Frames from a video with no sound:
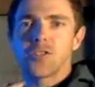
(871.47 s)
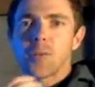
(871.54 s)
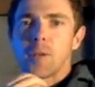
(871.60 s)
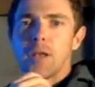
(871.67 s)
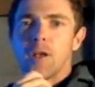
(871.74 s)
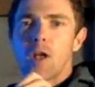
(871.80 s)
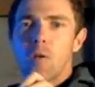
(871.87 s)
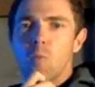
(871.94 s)
I
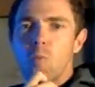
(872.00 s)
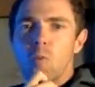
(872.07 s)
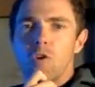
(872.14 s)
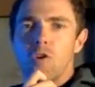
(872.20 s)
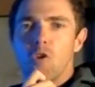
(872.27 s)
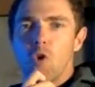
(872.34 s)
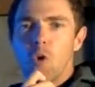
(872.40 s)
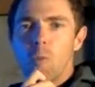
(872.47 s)
mean,
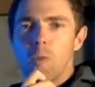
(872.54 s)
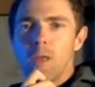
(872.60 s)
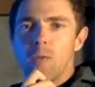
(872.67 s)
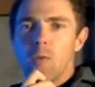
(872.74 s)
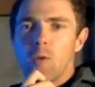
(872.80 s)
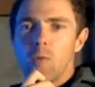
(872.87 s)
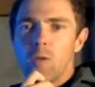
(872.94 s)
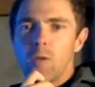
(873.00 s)
normally
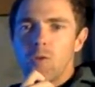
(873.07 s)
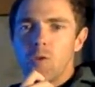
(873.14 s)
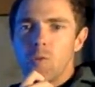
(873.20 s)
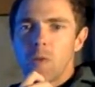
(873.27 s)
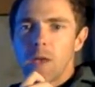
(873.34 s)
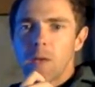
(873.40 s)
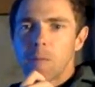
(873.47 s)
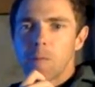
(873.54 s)
when we do
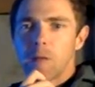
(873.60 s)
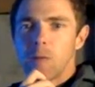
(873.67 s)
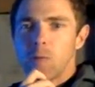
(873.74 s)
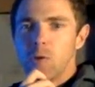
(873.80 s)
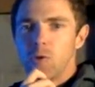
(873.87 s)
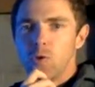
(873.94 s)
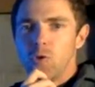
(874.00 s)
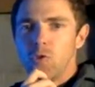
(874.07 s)
make a plan, we
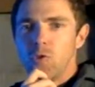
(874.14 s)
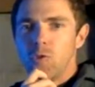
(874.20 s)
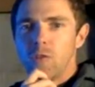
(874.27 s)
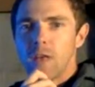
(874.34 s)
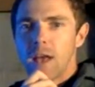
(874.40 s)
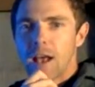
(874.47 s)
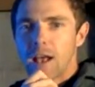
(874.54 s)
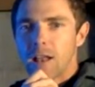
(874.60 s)
do
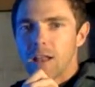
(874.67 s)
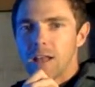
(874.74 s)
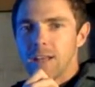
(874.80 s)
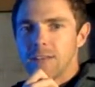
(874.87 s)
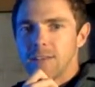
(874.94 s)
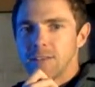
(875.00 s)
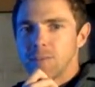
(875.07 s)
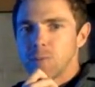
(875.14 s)
a glide
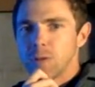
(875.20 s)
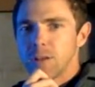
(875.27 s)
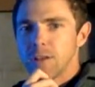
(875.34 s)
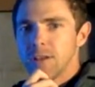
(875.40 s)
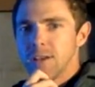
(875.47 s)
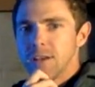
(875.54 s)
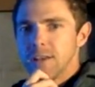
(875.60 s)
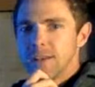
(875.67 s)
test, but
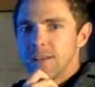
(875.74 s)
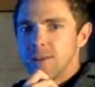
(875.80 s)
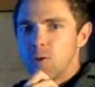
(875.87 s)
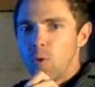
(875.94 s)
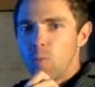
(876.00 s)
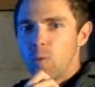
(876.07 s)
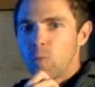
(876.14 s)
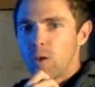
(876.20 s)

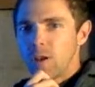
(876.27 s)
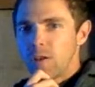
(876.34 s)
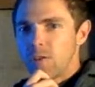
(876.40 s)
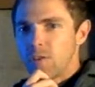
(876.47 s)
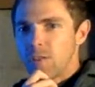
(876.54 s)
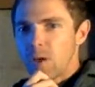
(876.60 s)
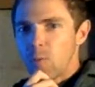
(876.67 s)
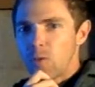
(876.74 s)
normally we don't
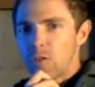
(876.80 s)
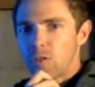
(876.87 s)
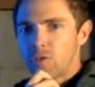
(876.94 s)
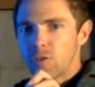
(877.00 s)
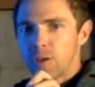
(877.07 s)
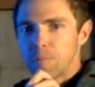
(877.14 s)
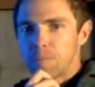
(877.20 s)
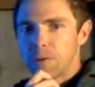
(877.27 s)
do that with a
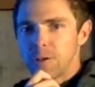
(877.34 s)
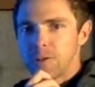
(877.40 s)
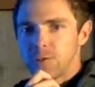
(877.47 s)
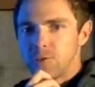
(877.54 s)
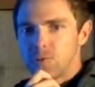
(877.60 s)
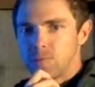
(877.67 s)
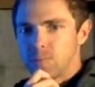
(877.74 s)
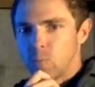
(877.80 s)
3D printed
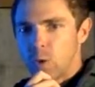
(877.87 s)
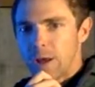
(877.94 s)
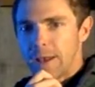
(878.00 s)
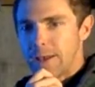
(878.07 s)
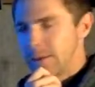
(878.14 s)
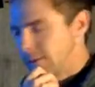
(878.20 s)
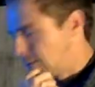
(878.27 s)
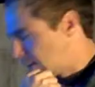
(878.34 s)
one.